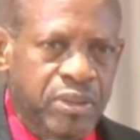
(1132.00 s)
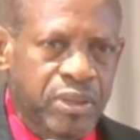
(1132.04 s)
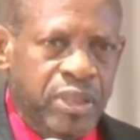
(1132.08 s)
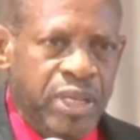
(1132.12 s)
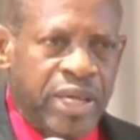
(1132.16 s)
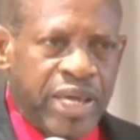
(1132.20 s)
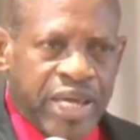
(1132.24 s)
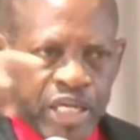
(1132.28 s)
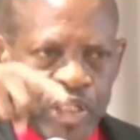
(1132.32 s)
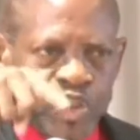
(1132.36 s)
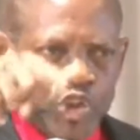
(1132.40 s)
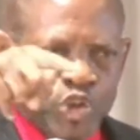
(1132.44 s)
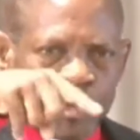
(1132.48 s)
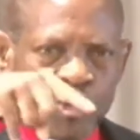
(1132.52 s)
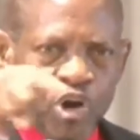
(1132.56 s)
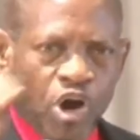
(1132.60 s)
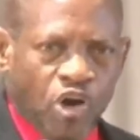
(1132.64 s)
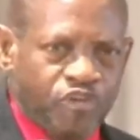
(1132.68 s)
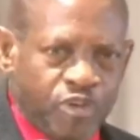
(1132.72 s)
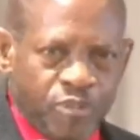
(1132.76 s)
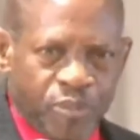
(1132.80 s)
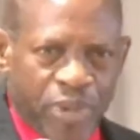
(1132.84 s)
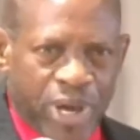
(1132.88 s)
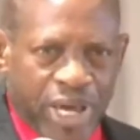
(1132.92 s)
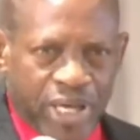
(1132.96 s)
into
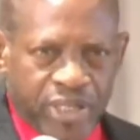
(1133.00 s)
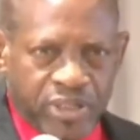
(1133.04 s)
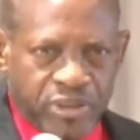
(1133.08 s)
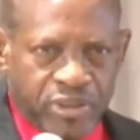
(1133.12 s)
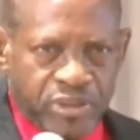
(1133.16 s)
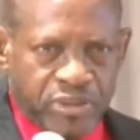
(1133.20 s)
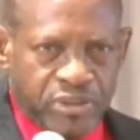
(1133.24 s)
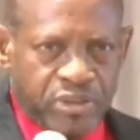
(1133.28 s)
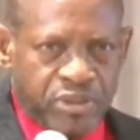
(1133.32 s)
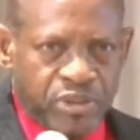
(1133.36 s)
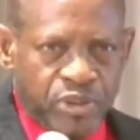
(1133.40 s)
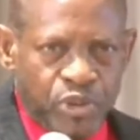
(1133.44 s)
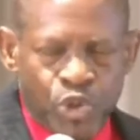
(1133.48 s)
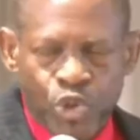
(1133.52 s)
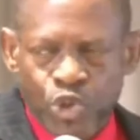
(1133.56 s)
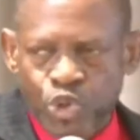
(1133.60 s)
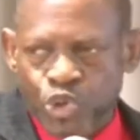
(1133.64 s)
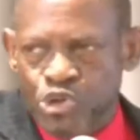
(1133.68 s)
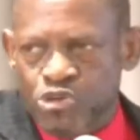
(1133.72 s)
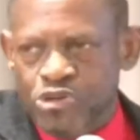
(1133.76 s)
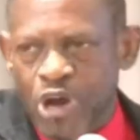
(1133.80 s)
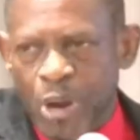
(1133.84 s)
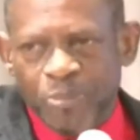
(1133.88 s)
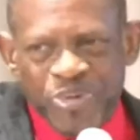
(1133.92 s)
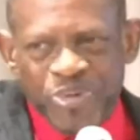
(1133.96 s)
government
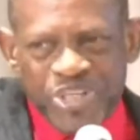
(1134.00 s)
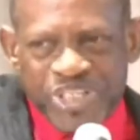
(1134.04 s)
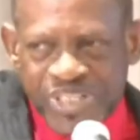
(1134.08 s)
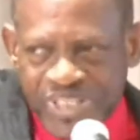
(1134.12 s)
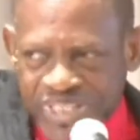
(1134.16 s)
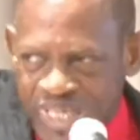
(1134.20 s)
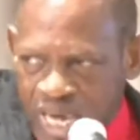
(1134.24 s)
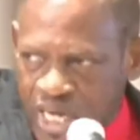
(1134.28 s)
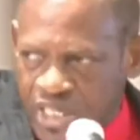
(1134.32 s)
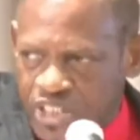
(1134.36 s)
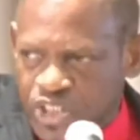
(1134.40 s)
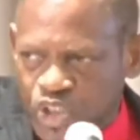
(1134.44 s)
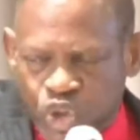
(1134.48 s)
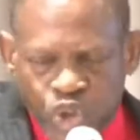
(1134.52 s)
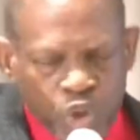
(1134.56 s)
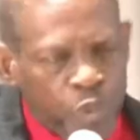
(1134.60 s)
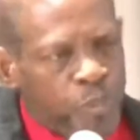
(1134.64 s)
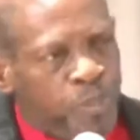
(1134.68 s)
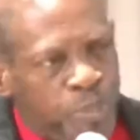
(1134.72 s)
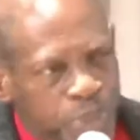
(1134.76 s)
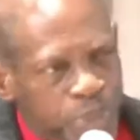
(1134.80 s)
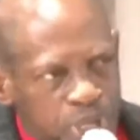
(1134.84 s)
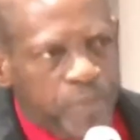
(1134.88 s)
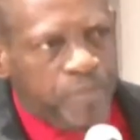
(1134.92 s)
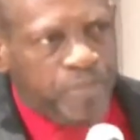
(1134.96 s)
to represent the
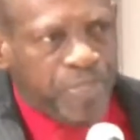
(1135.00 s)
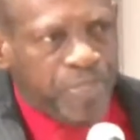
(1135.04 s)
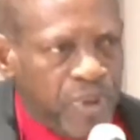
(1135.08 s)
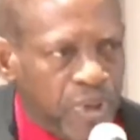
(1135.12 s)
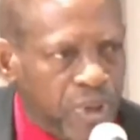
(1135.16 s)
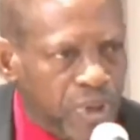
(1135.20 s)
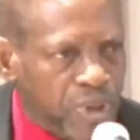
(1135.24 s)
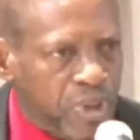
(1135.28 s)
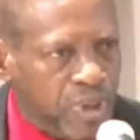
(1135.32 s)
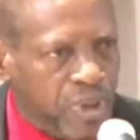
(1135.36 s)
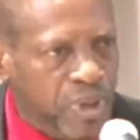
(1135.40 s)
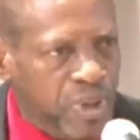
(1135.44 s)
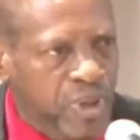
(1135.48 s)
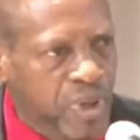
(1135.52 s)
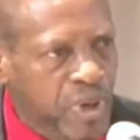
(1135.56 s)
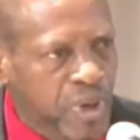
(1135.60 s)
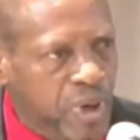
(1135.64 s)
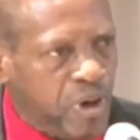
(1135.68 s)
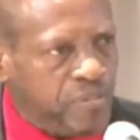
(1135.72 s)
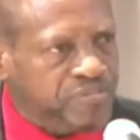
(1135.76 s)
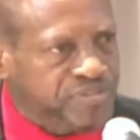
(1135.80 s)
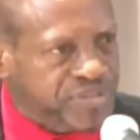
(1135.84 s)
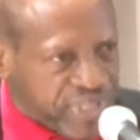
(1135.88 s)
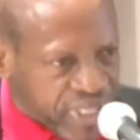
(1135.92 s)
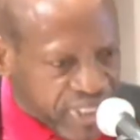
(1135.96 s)
people
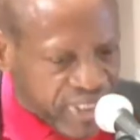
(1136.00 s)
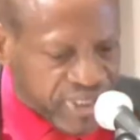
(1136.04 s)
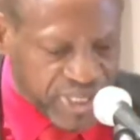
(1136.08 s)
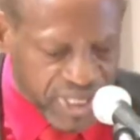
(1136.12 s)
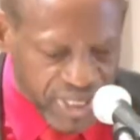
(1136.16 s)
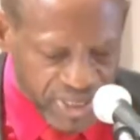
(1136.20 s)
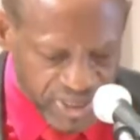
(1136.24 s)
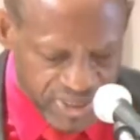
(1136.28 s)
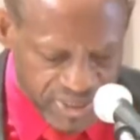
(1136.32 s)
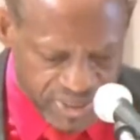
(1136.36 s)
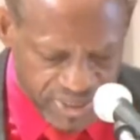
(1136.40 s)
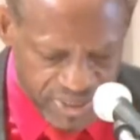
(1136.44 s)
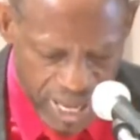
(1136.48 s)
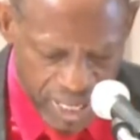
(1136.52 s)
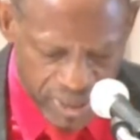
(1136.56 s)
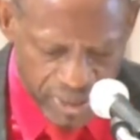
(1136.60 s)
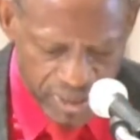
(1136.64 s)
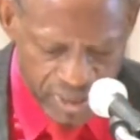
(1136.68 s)
of St. Kitts and